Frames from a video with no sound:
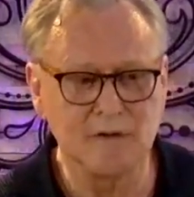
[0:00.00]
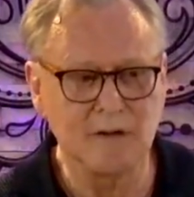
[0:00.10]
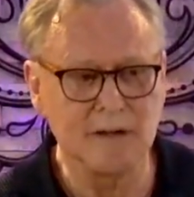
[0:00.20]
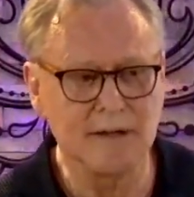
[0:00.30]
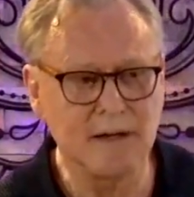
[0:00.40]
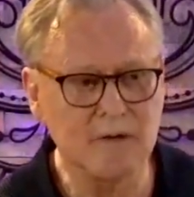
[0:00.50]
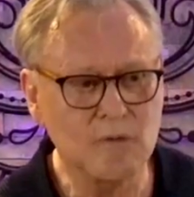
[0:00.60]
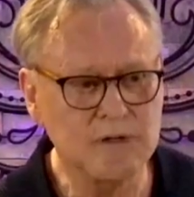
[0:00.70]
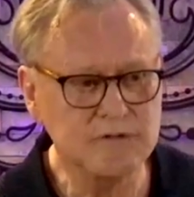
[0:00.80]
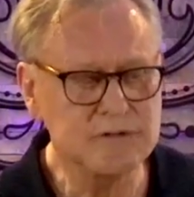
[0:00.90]
And our
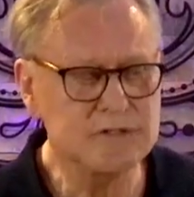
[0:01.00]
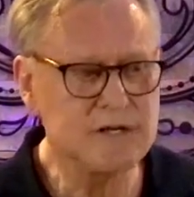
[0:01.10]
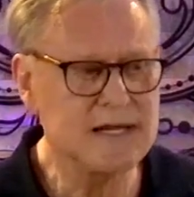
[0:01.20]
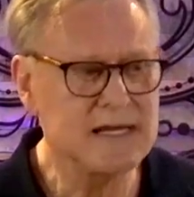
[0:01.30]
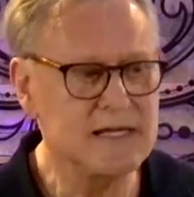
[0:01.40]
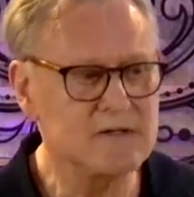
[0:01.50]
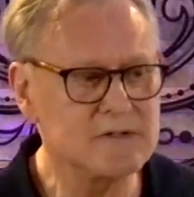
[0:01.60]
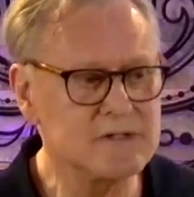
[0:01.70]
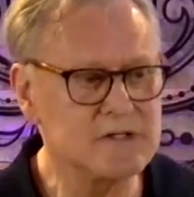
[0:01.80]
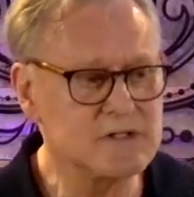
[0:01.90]
question today
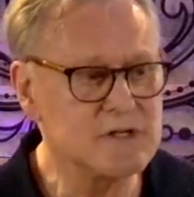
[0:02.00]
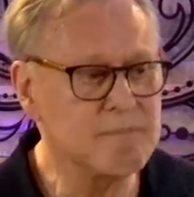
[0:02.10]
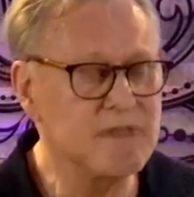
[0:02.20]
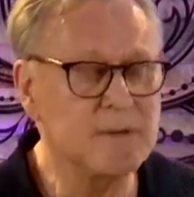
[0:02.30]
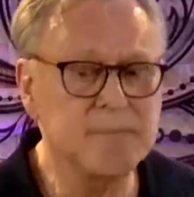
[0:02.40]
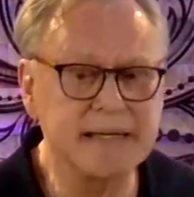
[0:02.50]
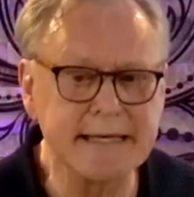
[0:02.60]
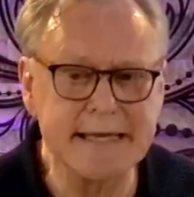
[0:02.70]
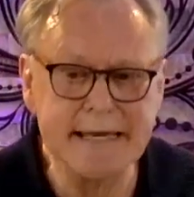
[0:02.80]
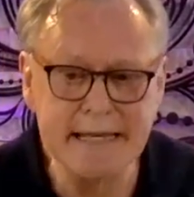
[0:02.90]
is something
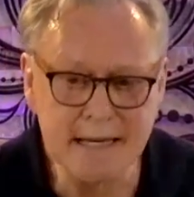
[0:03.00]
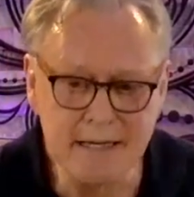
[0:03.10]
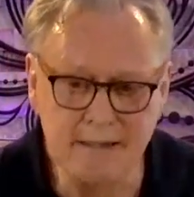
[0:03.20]
beginning?